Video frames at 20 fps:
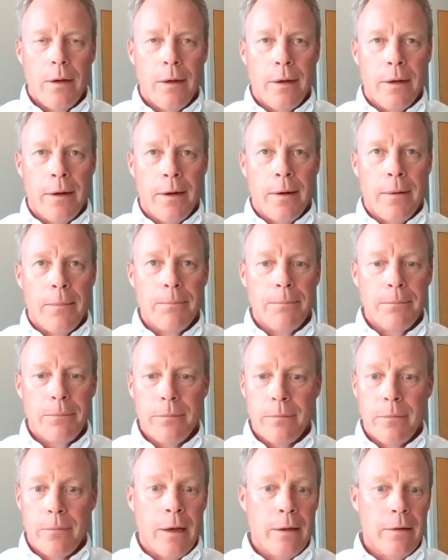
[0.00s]
They're
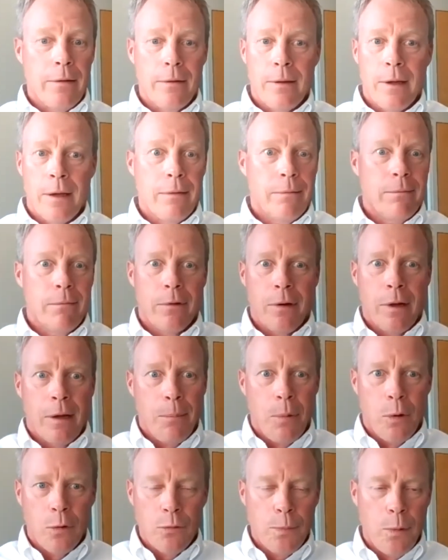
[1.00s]

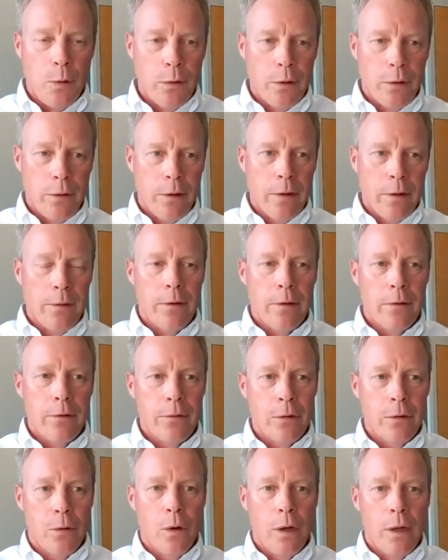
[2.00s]
not postponing or anything.
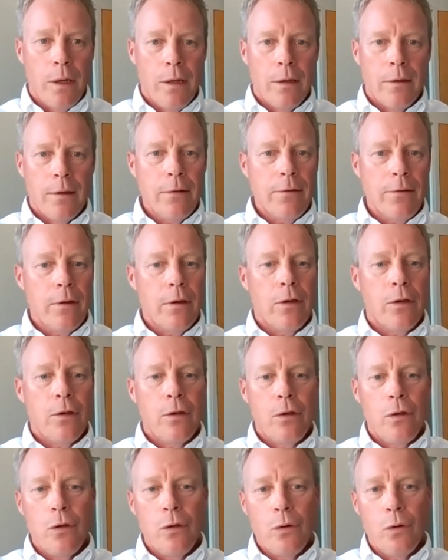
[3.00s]
So that's a
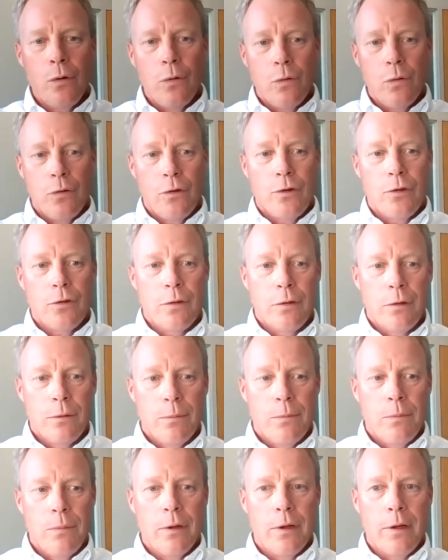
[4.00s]
huge
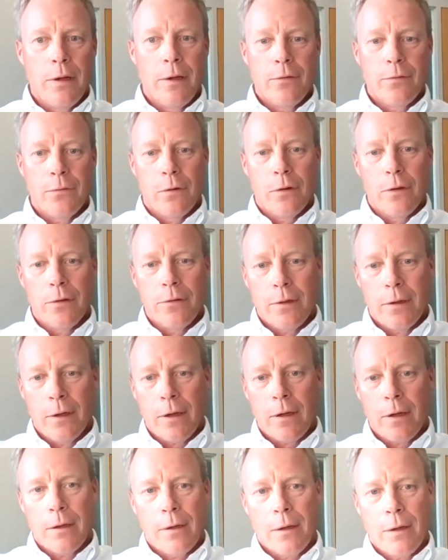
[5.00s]
place for us to
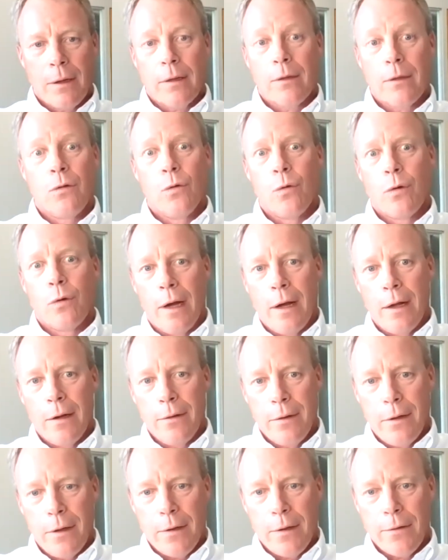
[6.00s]
get new
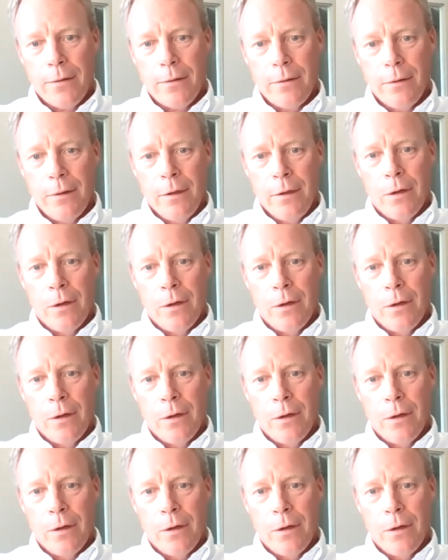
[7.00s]
contacts.